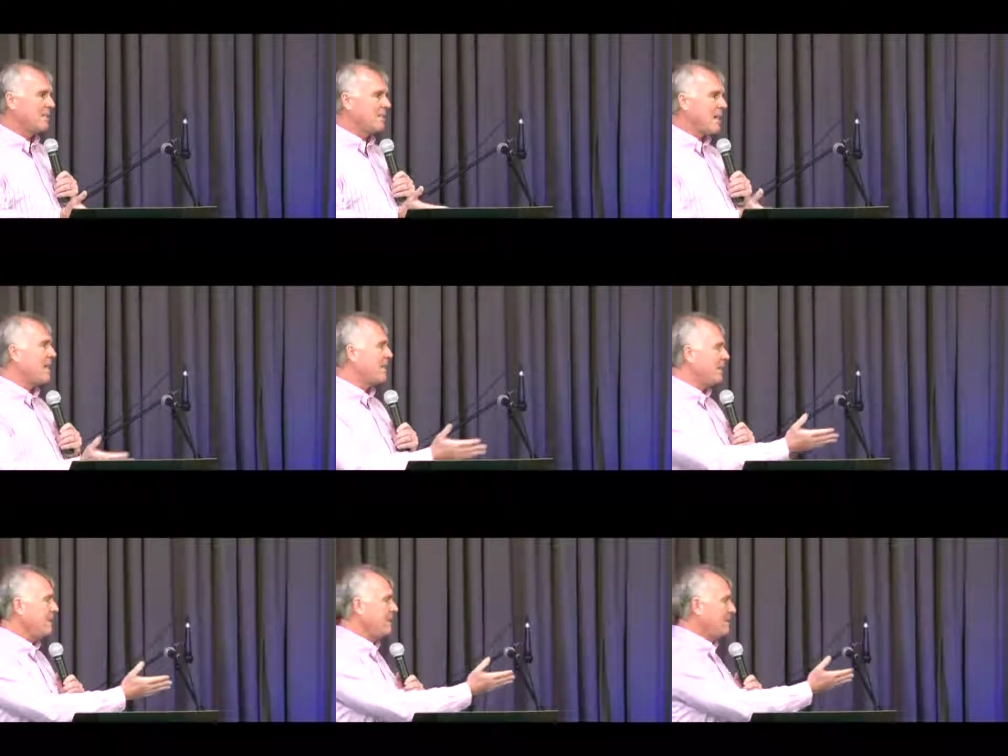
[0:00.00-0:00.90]

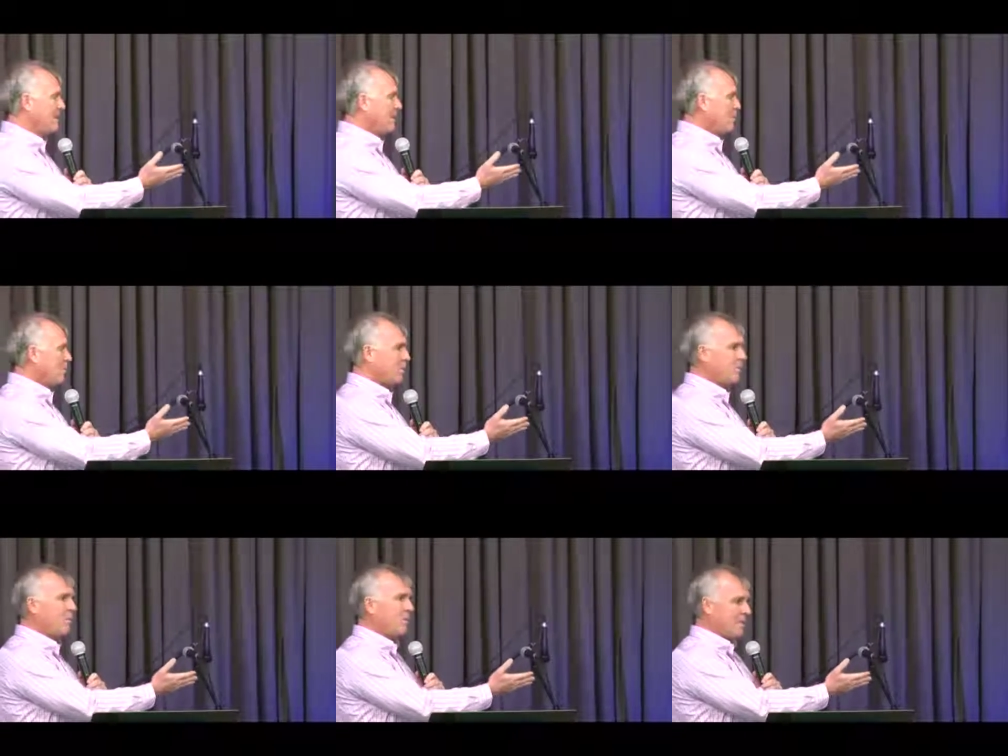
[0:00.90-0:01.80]
exactly what
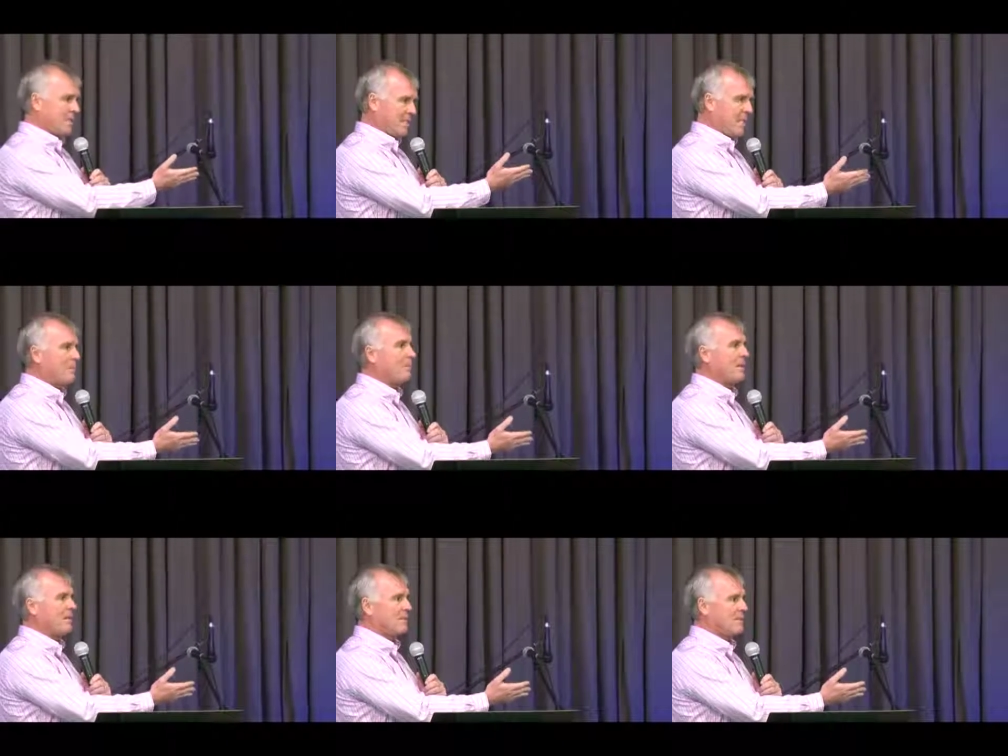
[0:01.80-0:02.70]
we will
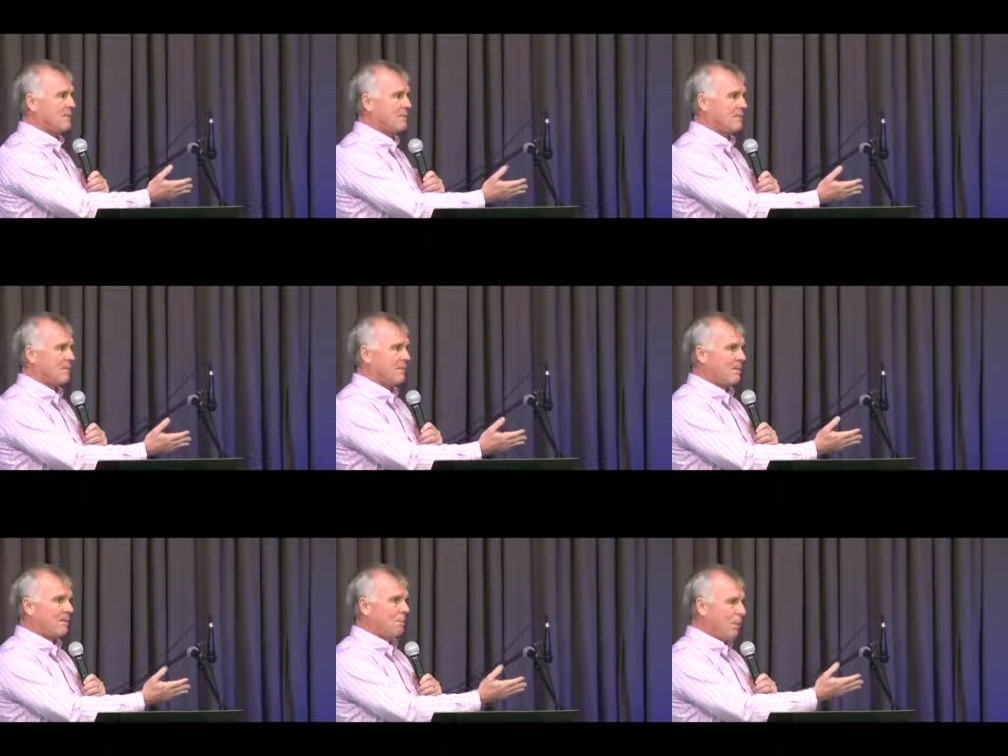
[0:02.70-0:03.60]
celebrate
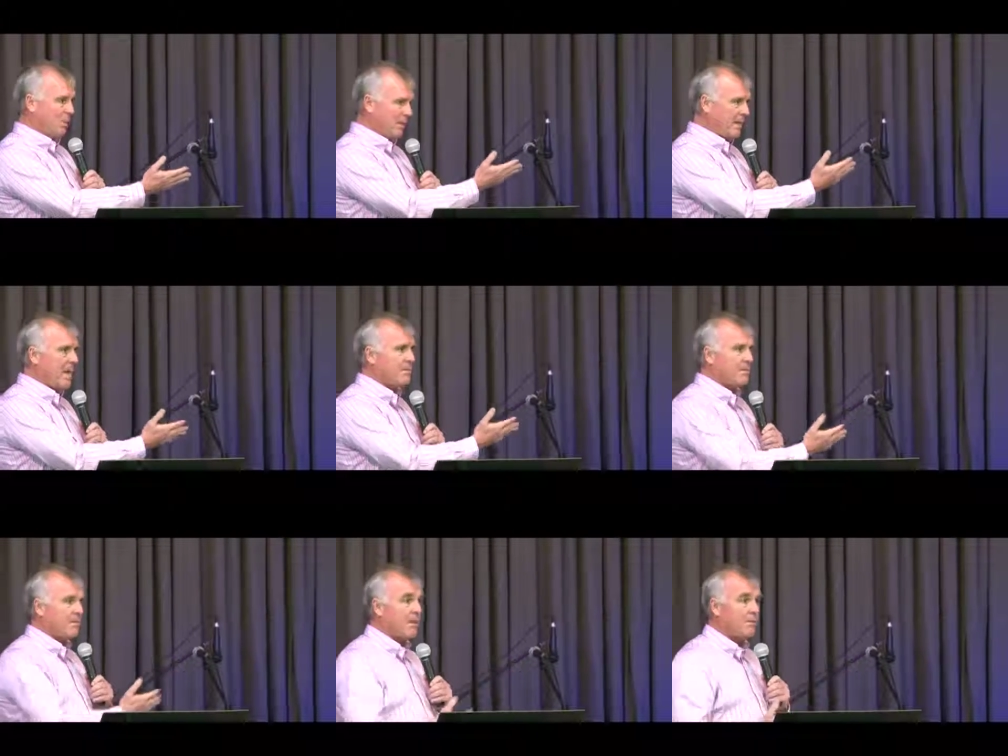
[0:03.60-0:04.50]
when we gather
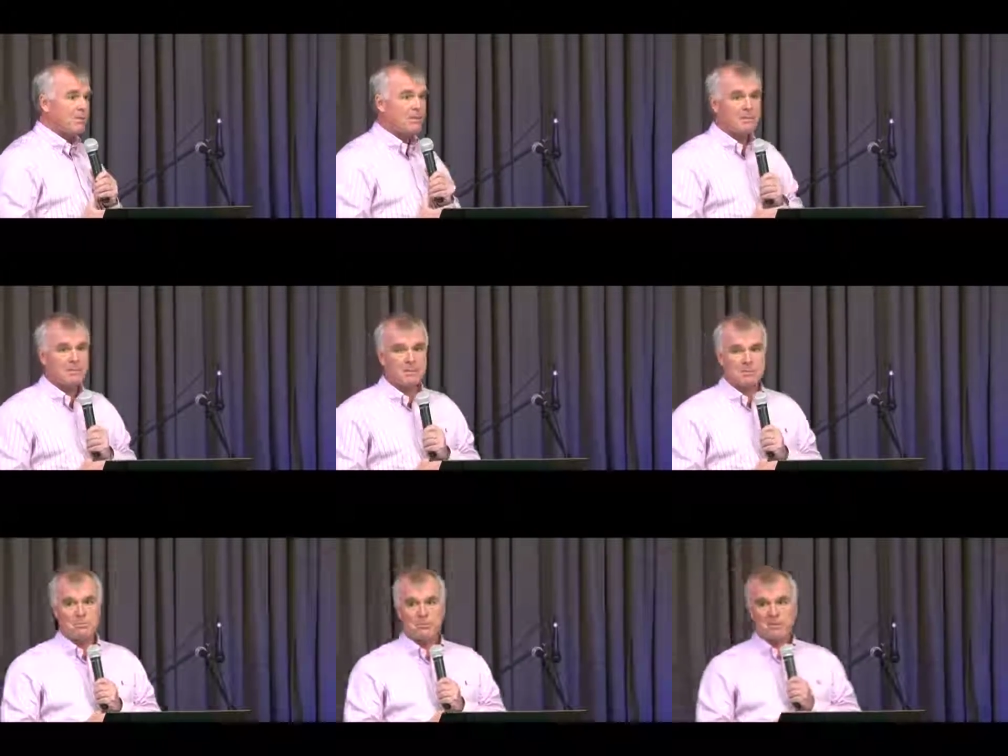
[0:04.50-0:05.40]
around the table this morning.